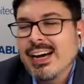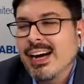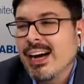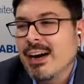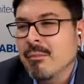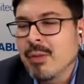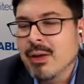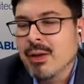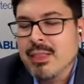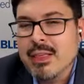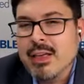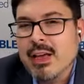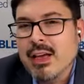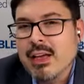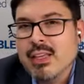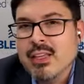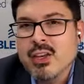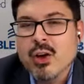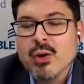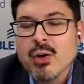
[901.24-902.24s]
uh, but
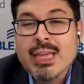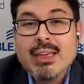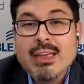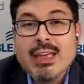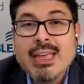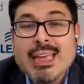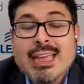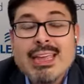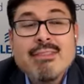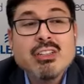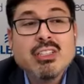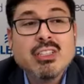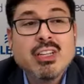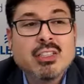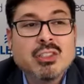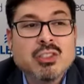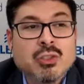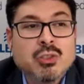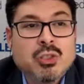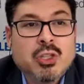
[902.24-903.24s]
yeah. you know, e- even
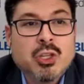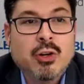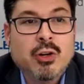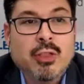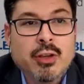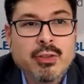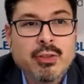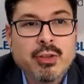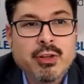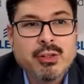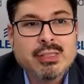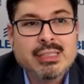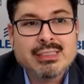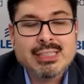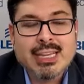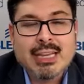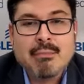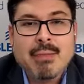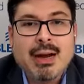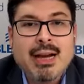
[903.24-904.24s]
talking to Social Security, they're they're in the
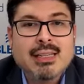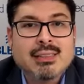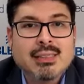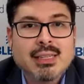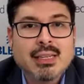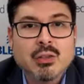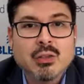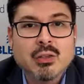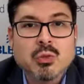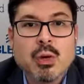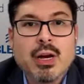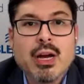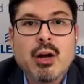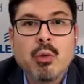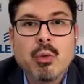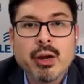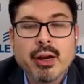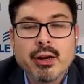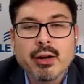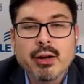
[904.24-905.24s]
same mindset as
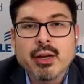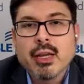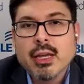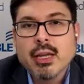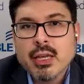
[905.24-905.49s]
well, where